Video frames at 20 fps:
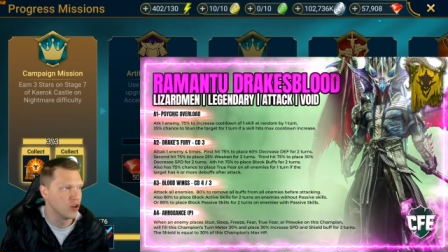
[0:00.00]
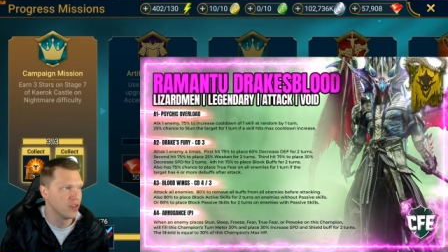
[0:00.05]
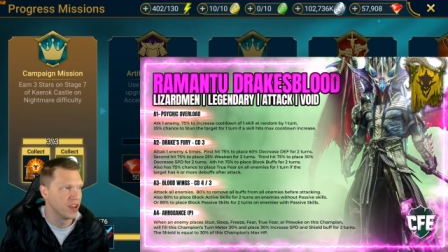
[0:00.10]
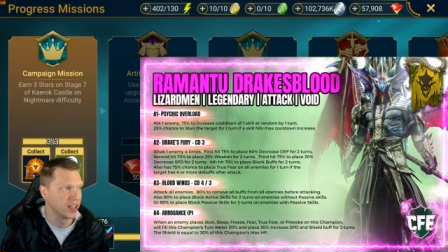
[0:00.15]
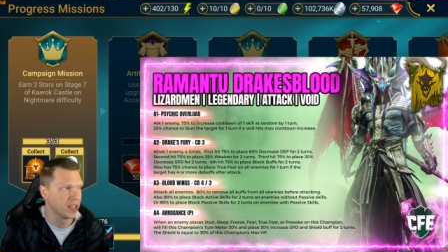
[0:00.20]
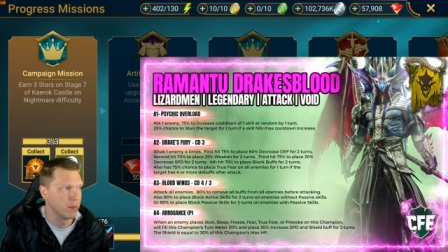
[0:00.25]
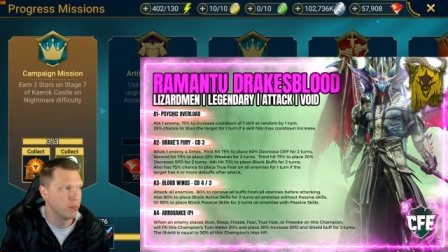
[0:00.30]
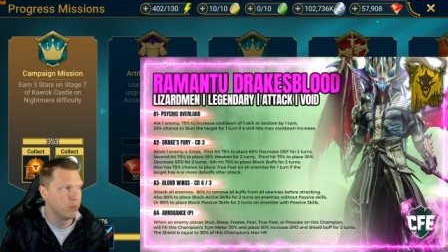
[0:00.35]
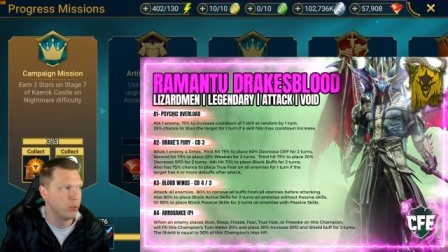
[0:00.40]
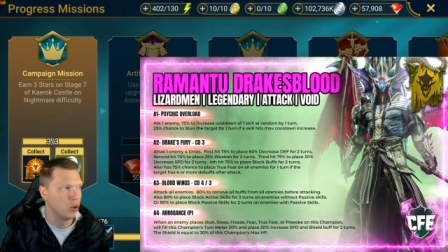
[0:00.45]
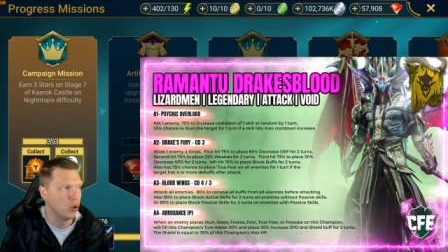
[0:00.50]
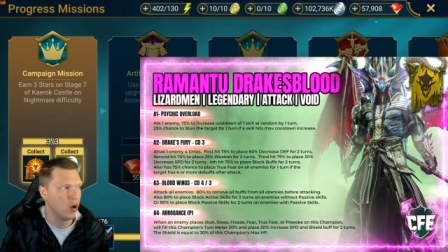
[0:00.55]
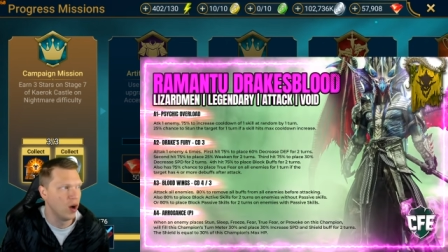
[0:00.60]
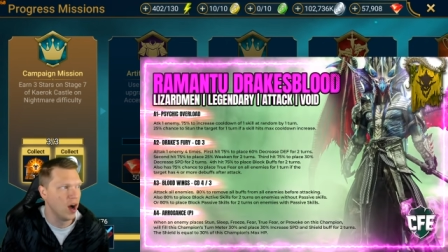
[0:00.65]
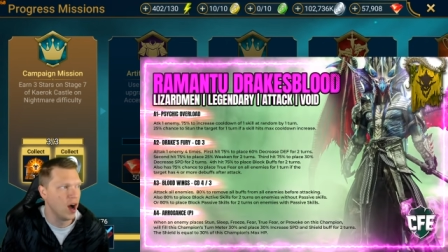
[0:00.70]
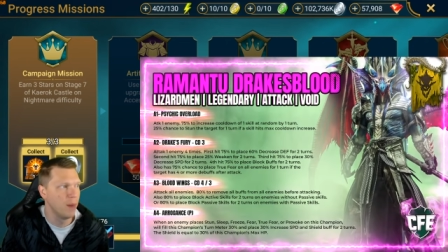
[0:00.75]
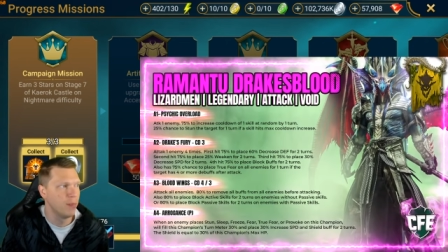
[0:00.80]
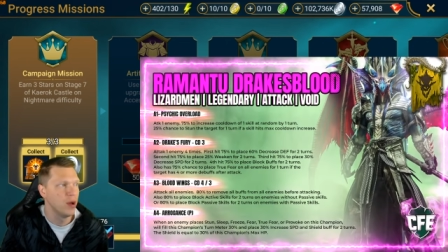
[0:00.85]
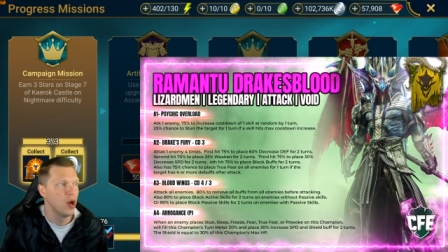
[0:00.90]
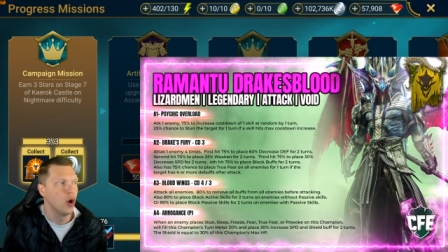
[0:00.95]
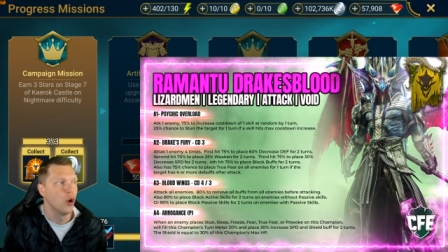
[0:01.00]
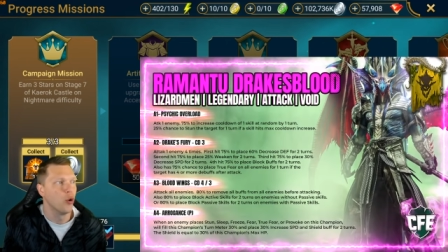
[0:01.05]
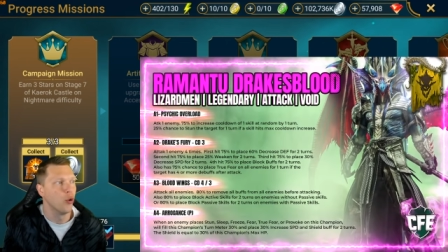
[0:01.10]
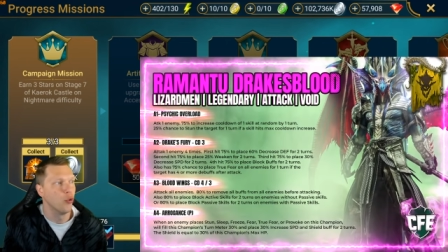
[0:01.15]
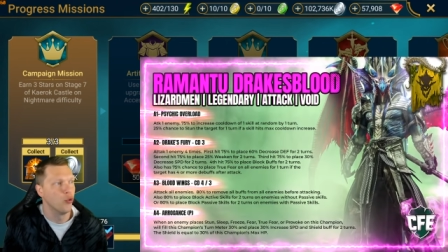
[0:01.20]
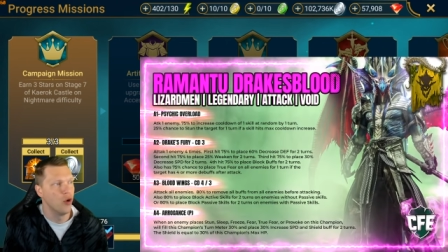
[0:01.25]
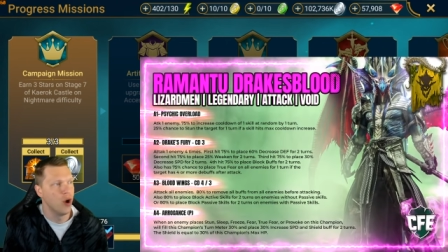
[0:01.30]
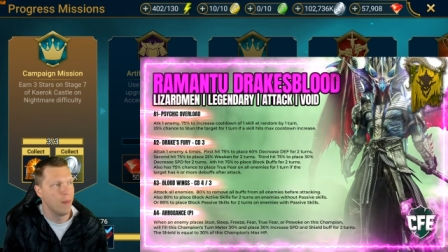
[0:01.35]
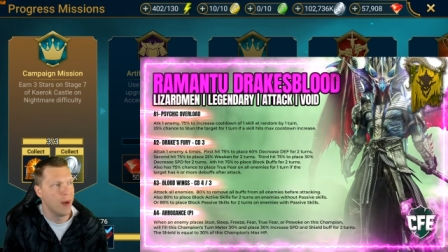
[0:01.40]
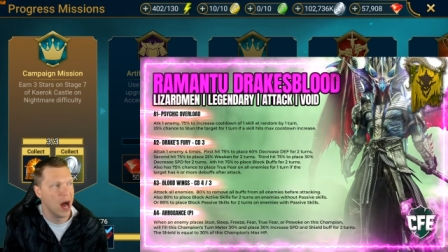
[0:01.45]
that I can pull up.
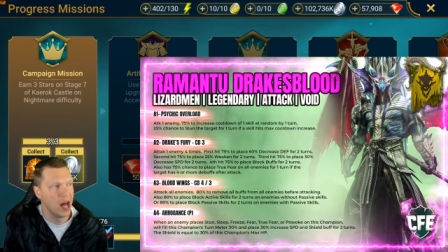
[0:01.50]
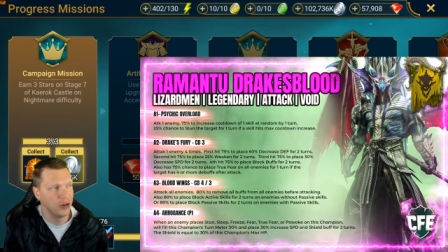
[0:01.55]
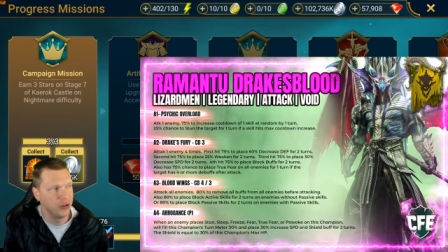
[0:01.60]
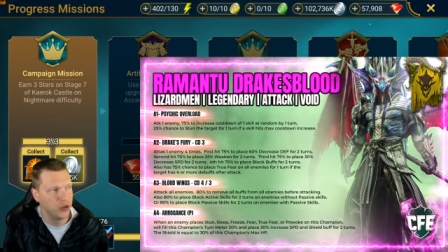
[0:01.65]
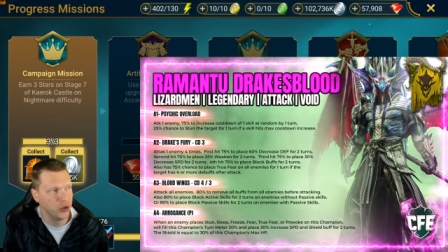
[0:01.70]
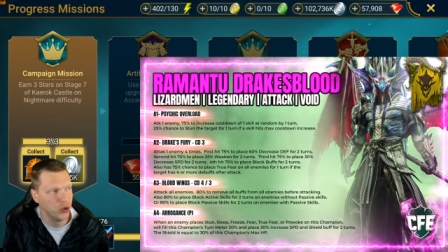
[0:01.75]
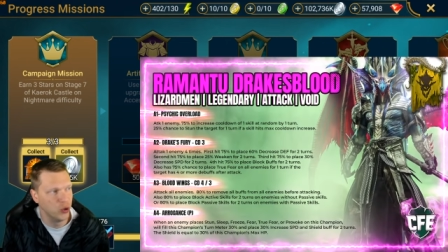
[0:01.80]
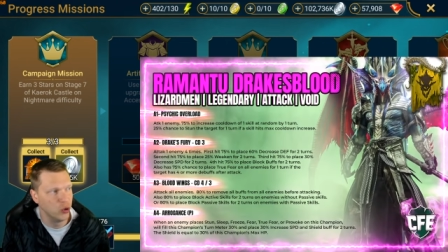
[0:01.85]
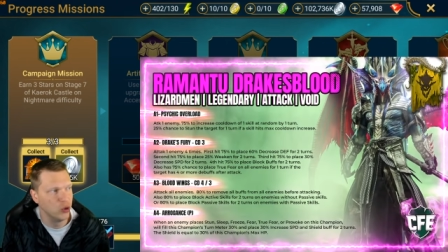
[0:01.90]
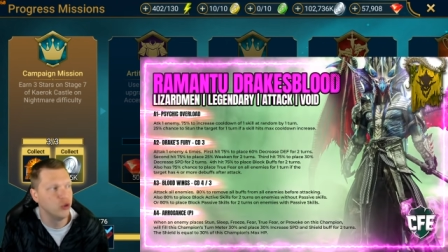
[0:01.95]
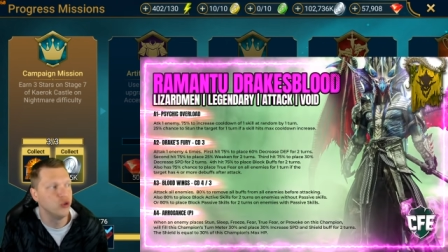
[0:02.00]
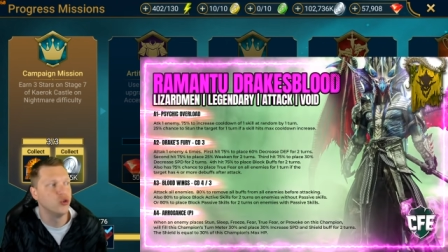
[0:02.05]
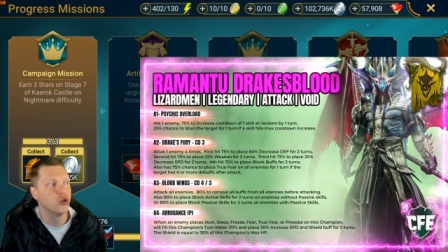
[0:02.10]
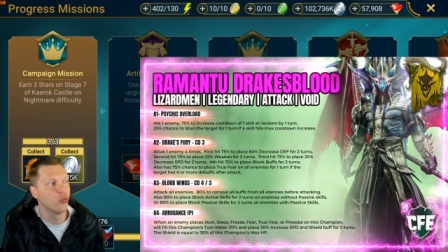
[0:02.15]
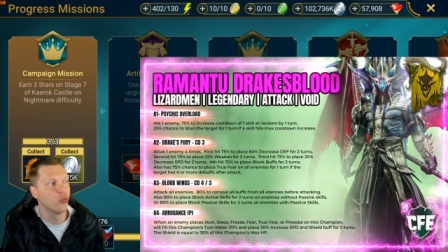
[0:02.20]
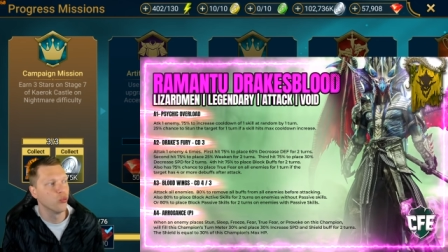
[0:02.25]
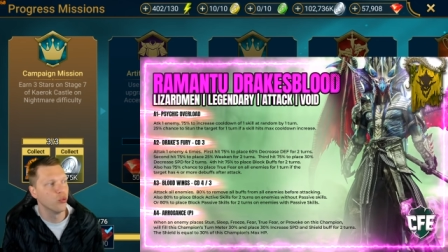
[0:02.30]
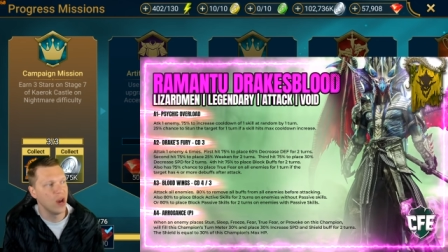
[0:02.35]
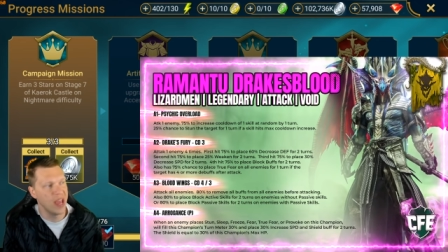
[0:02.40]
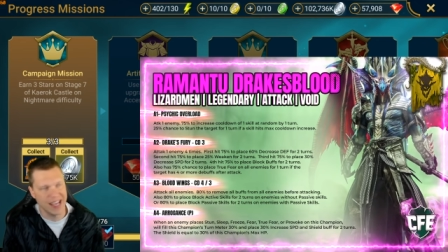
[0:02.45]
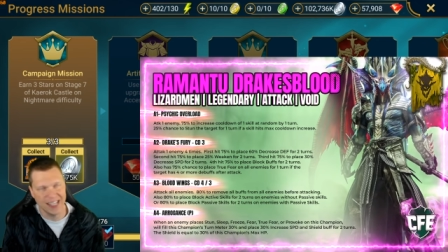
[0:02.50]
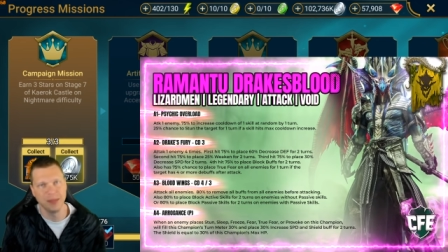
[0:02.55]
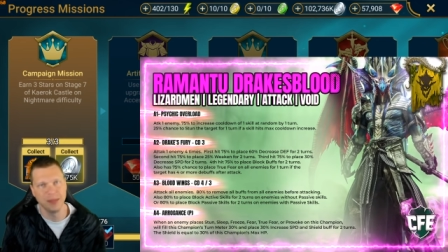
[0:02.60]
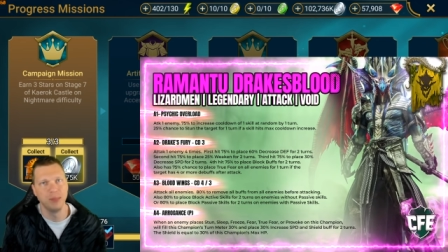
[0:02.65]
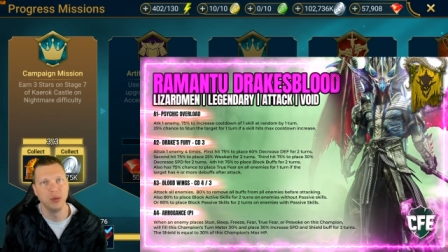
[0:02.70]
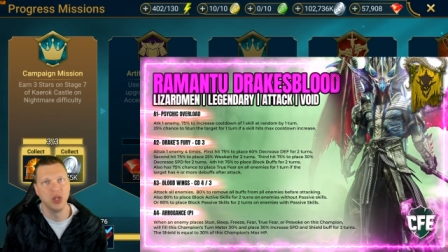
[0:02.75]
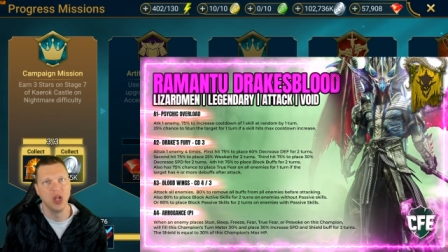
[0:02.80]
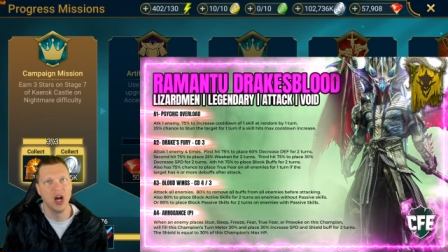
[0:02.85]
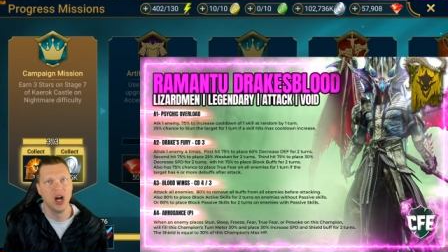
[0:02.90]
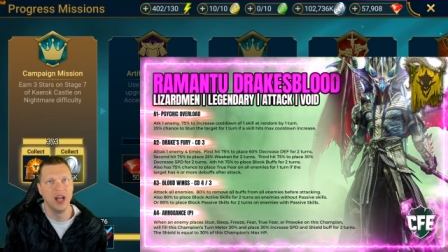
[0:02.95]
Ramantu
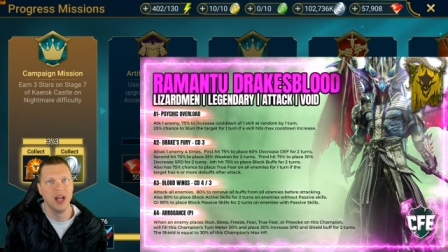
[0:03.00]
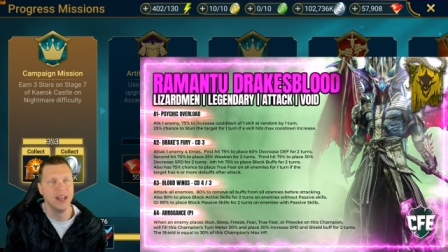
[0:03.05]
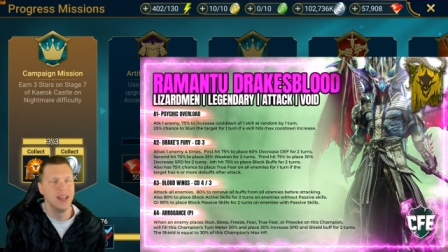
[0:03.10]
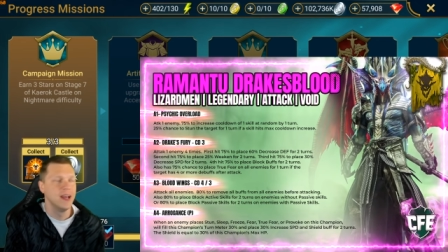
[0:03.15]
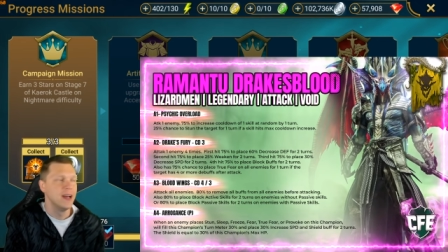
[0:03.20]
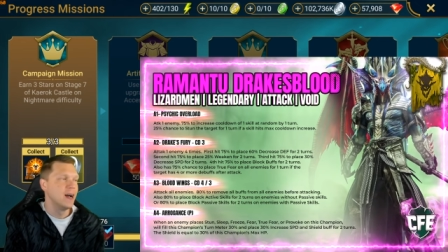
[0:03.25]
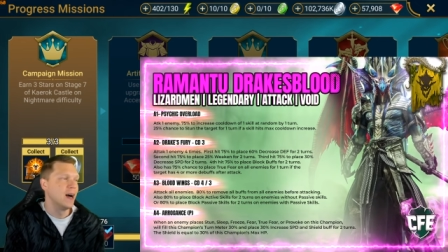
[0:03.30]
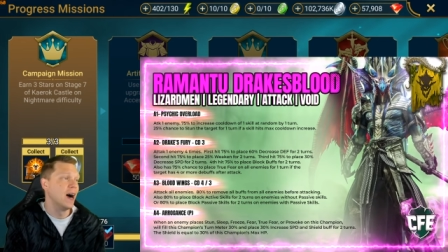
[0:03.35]
Drakesblood.